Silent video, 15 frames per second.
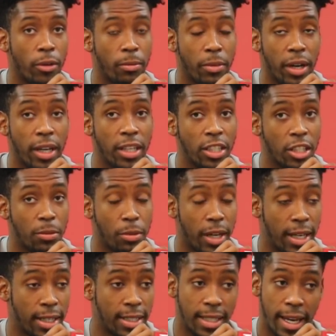But he's just
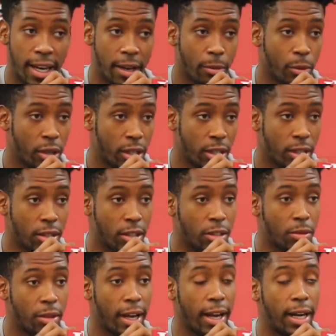playing his game, really. He's
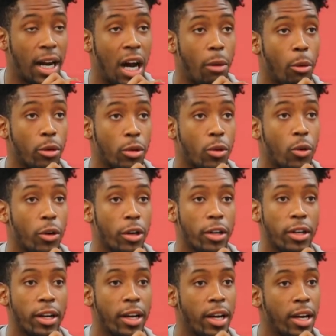staying calm on the
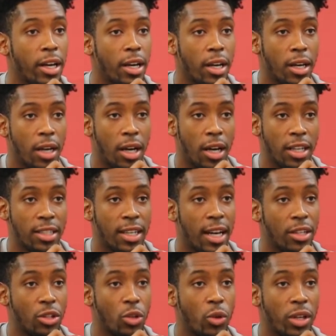court. He's
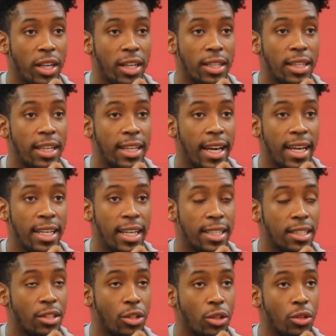not doing anything that he
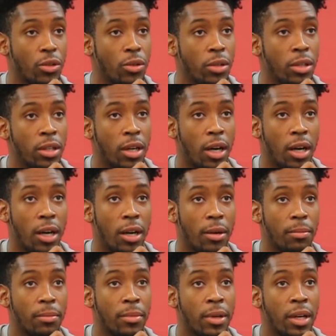doesn't do,
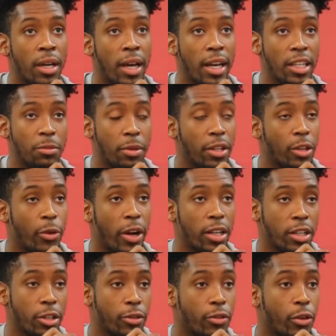and he's being a great
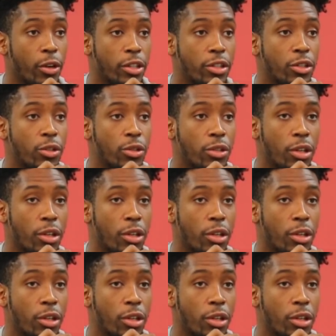leader for us too.